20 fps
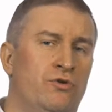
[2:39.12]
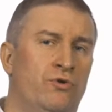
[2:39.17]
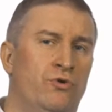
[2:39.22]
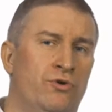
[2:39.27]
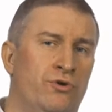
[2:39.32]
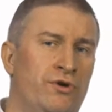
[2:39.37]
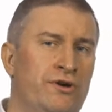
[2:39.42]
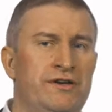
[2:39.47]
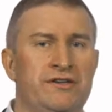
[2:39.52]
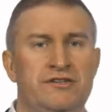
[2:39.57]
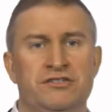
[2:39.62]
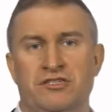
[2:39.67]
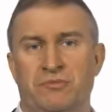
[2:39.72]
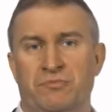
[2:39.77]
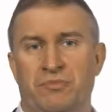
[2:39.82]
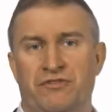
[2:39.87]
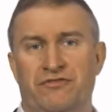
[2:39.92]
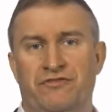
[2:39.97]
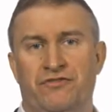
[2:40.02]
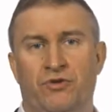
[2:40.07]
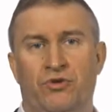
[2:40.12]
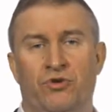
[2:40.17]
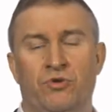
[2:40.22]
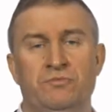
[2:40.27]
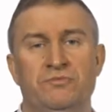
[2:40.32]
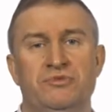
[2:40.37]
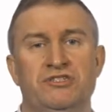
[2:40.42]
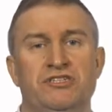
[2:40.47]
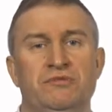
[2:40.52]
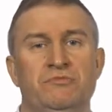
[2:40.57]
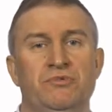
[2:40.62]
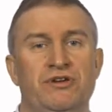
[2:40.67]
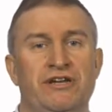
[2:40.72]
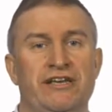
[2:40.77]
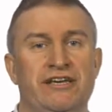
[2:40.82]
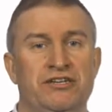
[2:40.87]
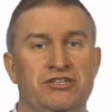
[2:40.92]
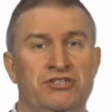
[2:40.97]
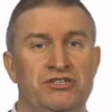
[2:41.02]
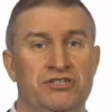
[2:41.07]
or to perform
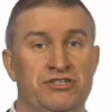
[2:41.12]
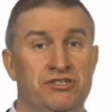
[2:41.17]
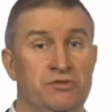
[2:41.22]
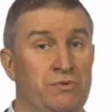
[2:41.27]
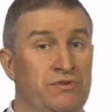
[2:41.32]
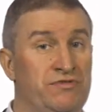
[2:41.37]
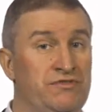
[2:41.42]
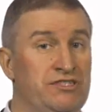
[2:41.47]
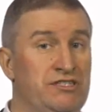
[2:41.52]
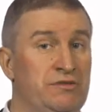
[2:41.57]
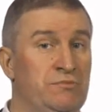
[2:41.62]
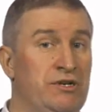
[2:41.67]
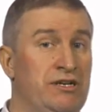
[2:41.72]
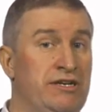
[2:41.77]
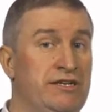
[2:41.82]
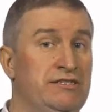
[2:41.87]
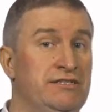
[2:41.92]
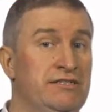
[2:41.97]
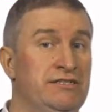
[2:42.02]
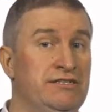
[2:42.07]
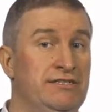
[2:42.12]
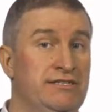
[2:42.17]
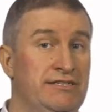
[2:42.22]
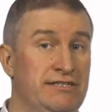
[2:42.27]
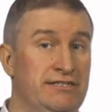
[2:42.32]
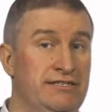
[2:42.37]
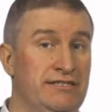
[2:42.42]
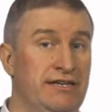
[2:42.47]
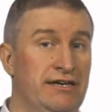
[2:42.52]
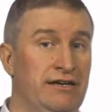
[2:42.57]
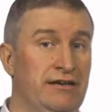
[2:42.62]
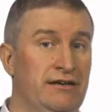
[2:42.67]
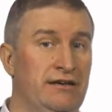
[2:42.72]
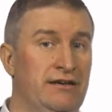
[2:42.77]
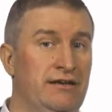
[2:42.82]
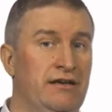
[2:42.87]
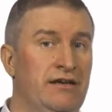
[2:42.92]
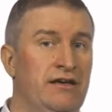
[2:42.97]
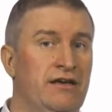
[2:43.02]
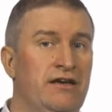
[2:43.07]
simulations with simulated data.
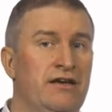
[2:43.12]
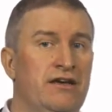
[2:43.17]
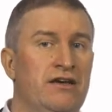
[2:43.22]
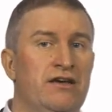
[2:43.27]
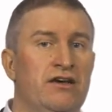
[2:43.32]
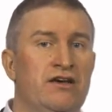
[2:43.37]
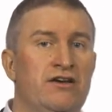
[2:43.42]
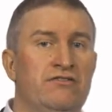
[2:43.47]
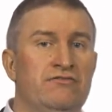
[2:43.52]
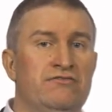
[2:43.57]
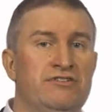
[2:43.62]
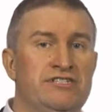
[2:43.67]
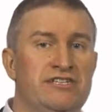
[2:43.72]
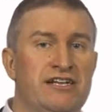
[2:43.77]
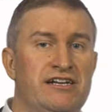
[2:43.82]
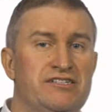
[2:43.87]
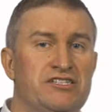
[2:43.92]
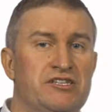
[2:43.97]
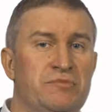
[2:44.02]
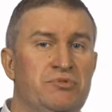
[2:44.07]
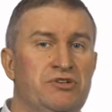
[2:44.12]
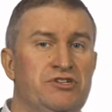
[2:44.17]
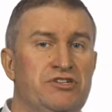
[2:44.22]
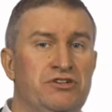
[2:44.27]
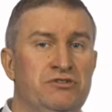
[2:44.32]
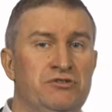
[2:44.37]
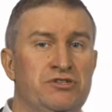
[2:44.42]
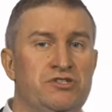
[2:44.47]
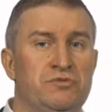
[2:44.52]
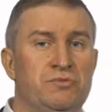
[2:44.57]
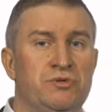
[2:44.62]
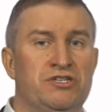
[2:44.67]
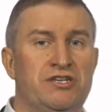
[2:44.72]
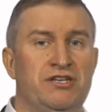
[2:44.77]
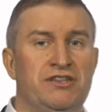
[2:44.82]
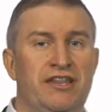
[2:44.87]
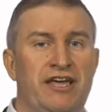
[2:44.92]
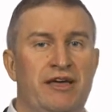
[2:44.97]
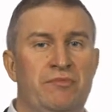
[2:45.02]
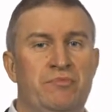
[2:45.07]
Results are produced, which
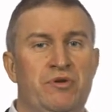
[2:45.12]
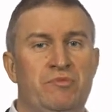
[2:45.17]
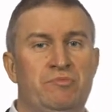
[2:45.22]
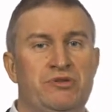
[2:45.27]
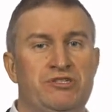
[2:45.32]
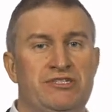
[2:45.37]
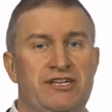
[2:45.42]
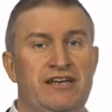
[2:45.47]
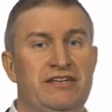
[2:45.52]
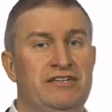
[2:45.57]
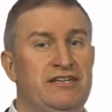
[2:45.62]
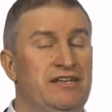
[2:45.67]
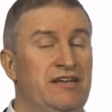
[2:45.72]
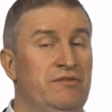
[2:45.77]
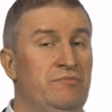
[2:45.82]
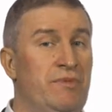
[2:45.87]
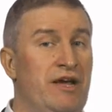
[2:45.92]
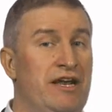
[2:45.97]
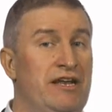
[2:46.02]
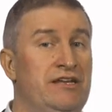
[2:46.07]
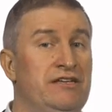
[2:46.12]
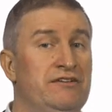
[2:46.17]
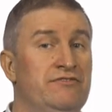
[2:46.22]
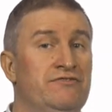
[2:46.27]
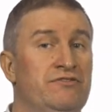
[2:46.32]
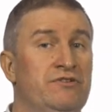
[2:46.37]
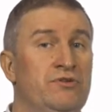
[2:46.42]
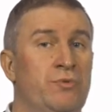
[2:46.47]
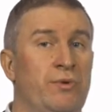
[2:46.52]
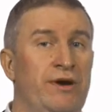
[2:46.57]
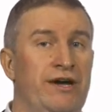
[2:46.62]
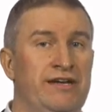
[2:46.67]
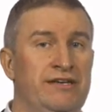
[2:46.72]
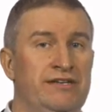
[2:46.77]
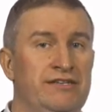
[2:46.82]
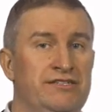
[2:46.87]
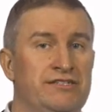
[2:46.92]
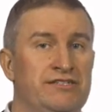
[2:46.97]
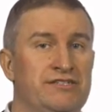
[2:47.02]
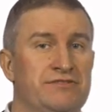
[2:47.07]
can then be presented in many different
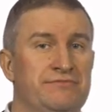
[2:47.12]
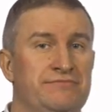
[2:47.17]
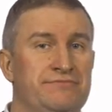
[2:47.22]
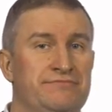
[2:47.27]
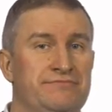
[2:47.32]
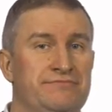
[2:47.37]
ways.